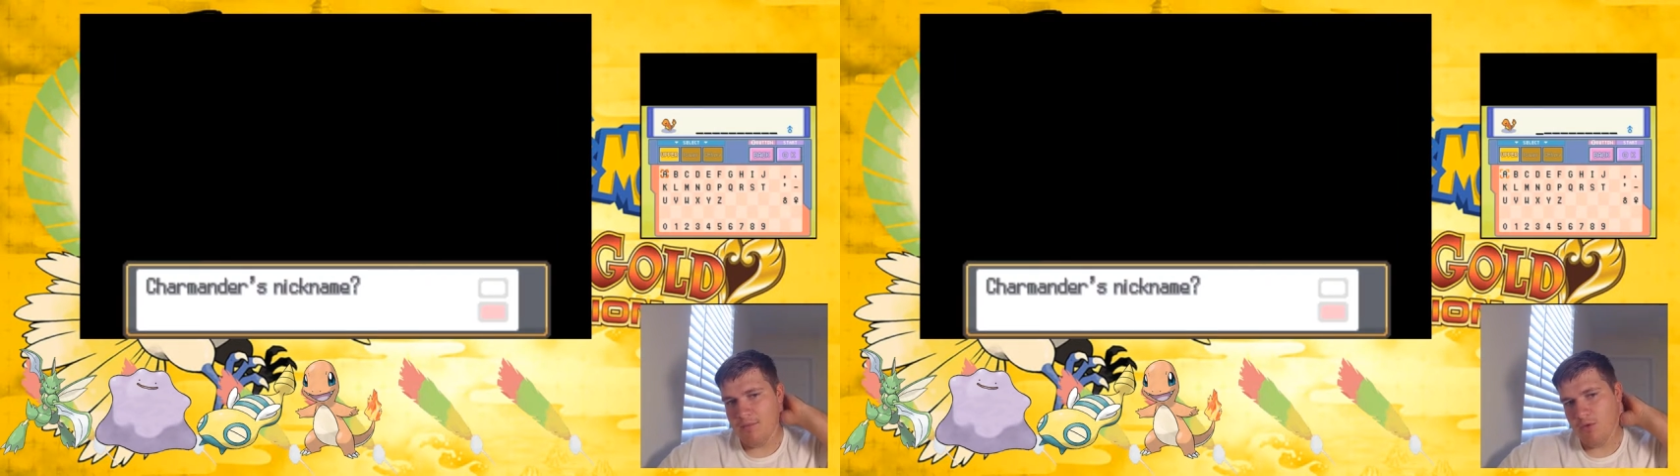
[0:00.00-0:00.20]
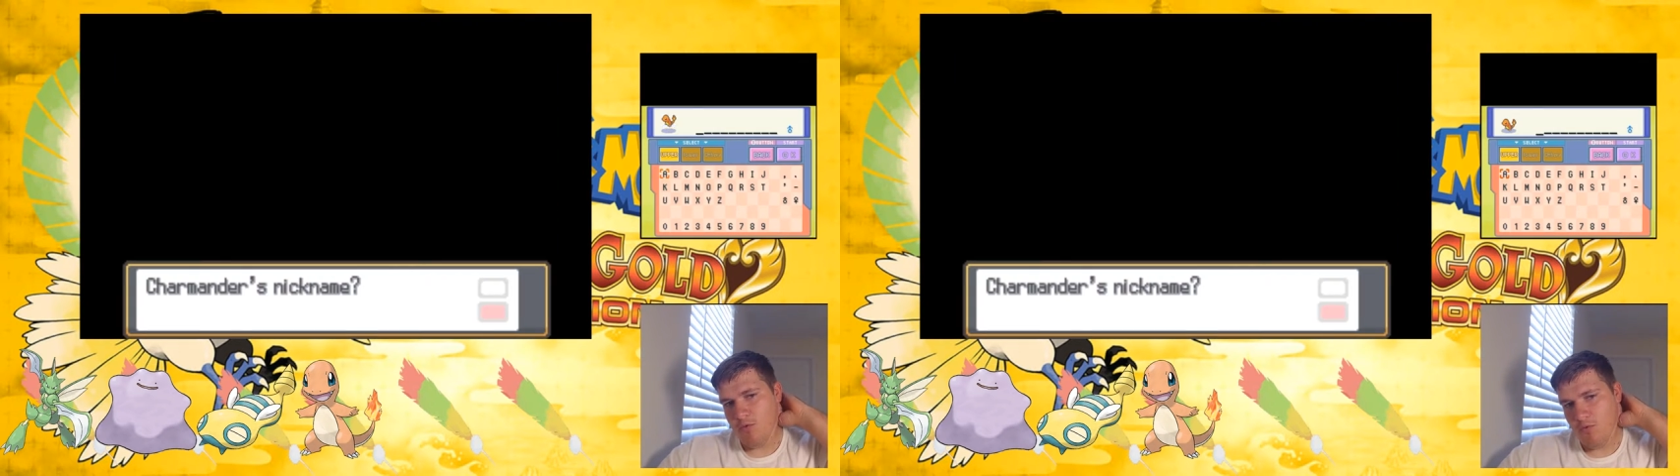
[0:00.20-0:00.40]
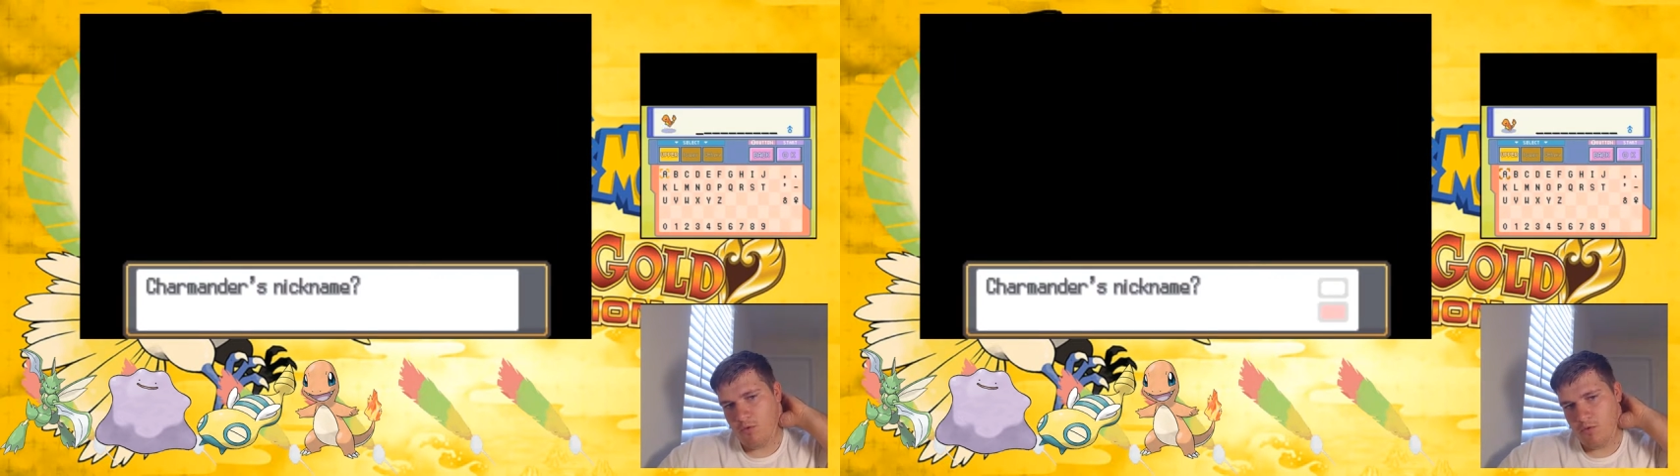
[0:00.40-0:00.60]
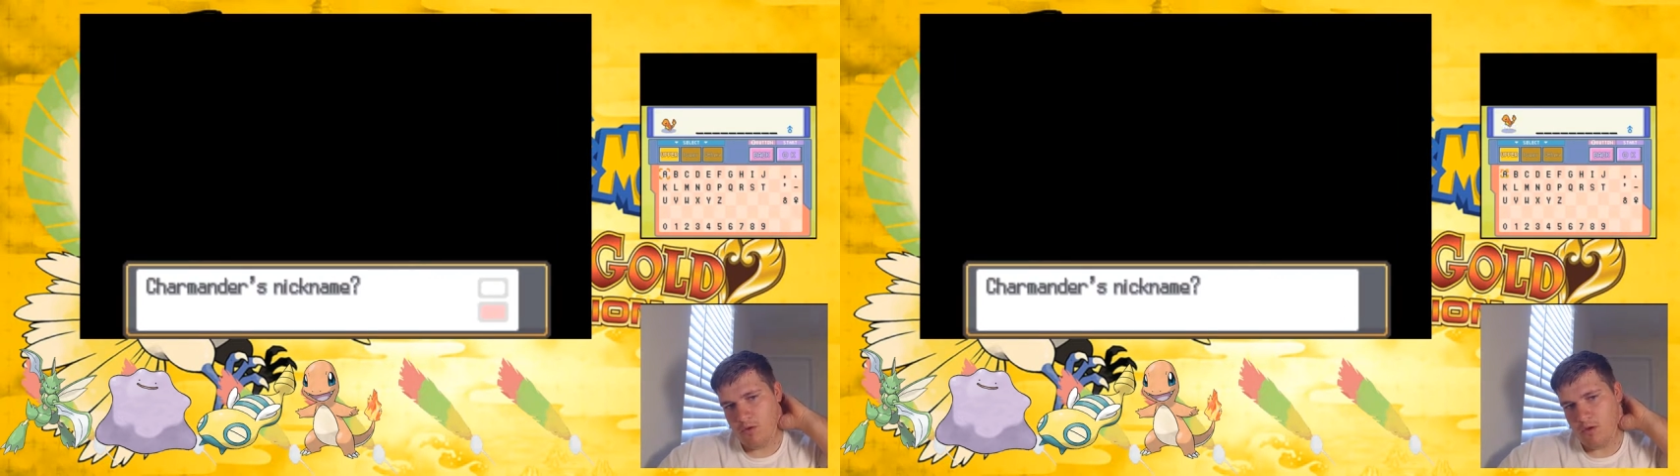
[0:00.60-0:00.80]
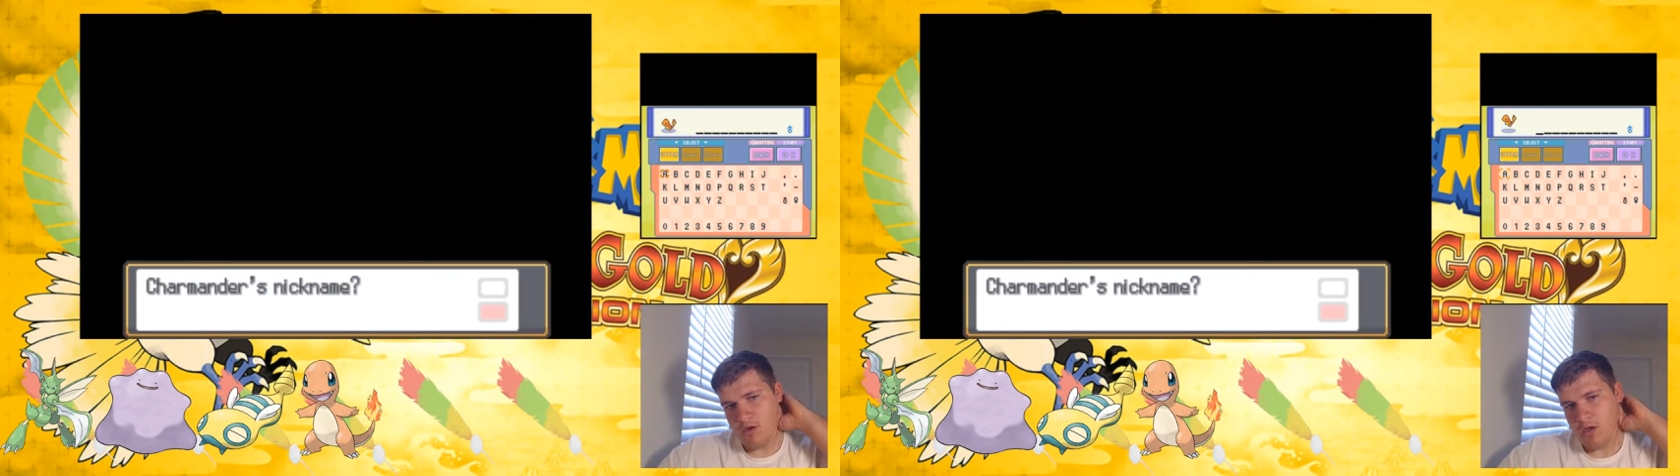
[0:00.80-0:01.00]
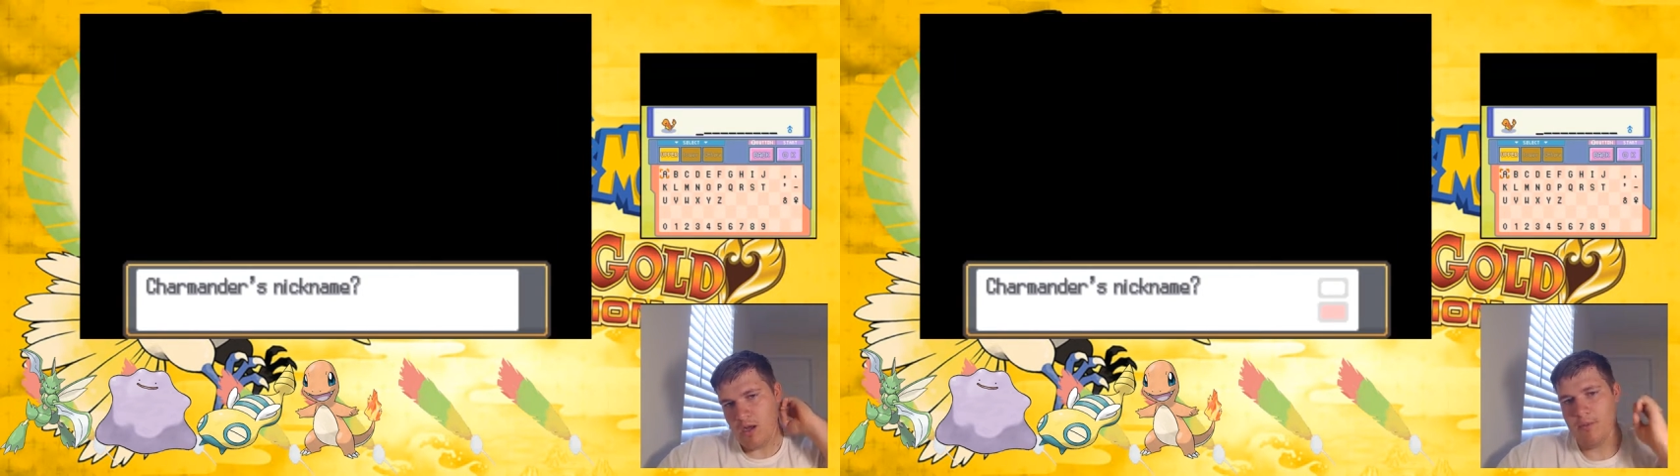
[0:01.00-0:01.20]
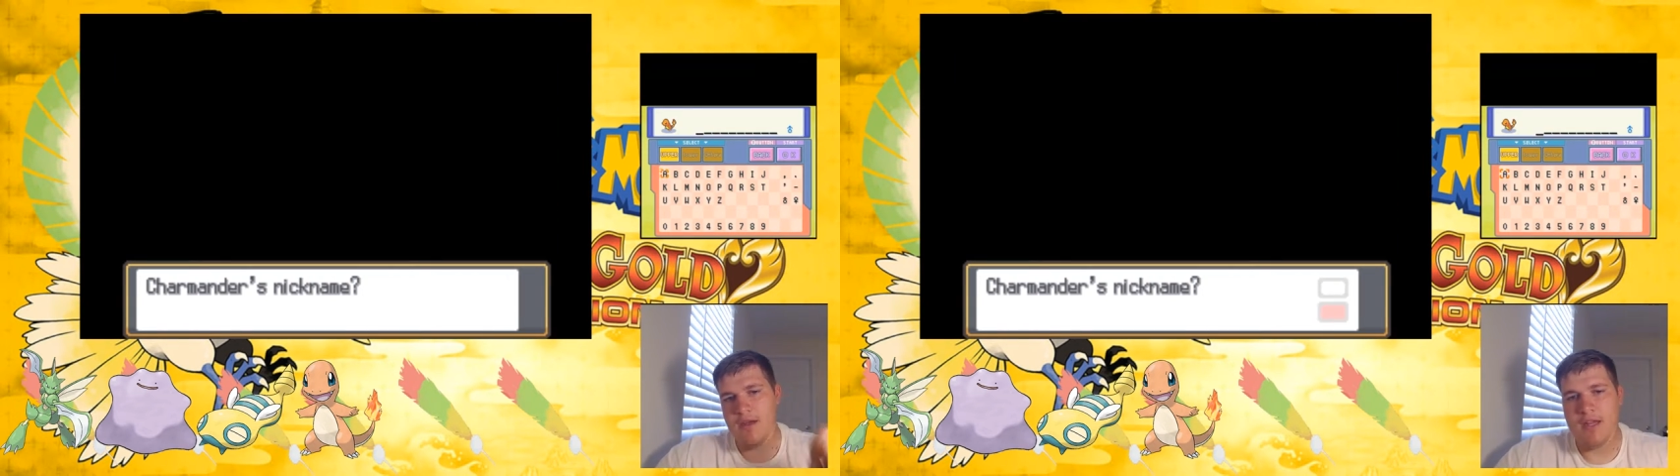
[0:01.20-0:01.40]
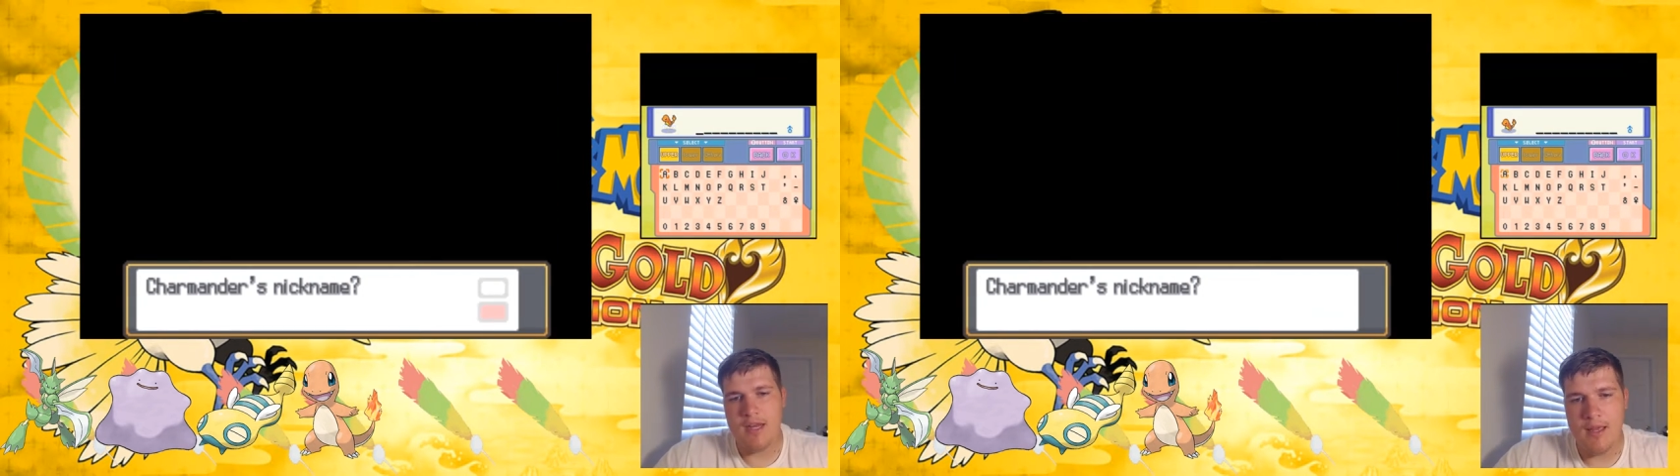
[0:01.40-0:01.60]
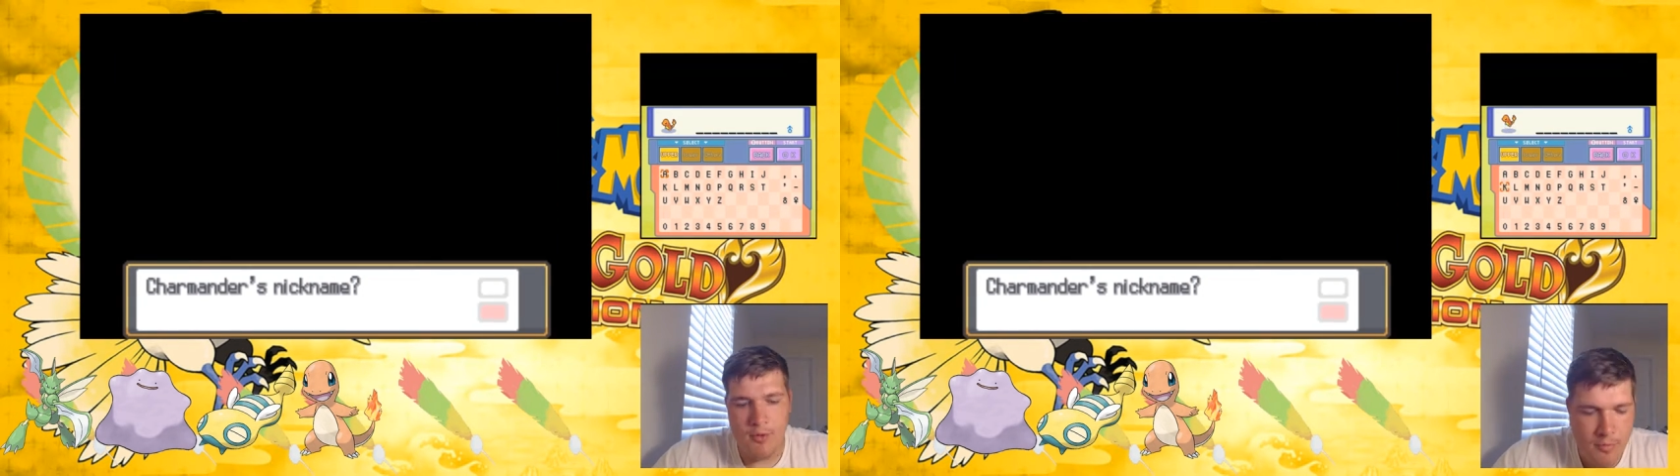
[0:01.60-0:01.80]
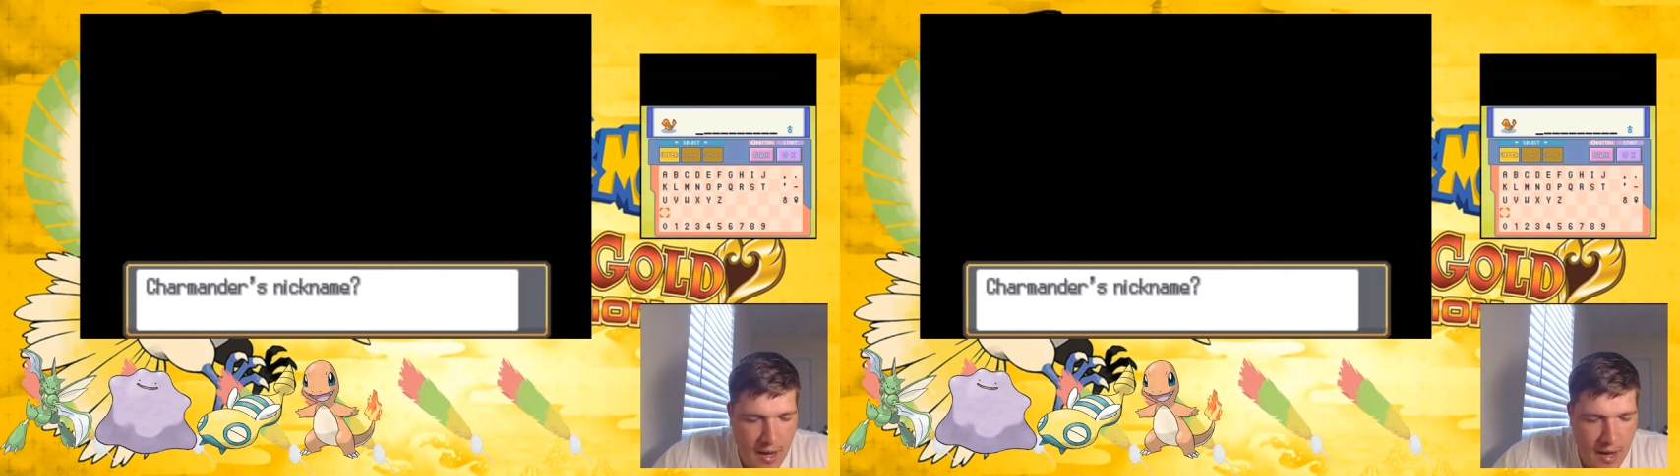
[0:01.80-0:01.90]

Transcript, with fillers: you. I'm gonna nickname you